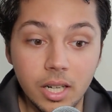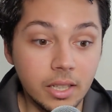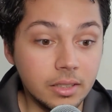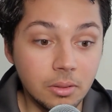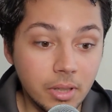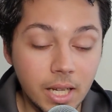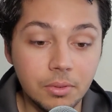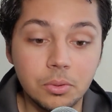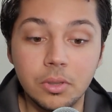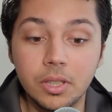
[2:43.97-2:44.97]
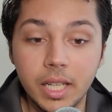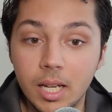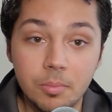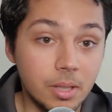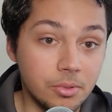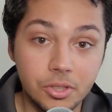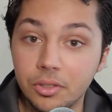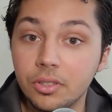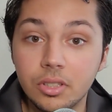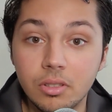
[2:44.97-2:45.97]
I don't have a Twitter account, but I'm sure
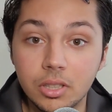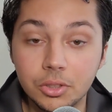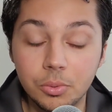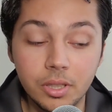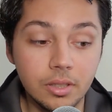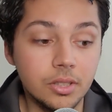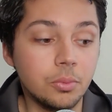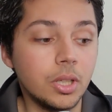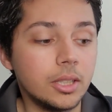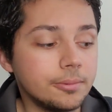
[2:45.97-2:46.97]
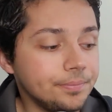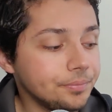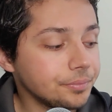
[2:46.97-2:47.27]
that they're on Twitter as well.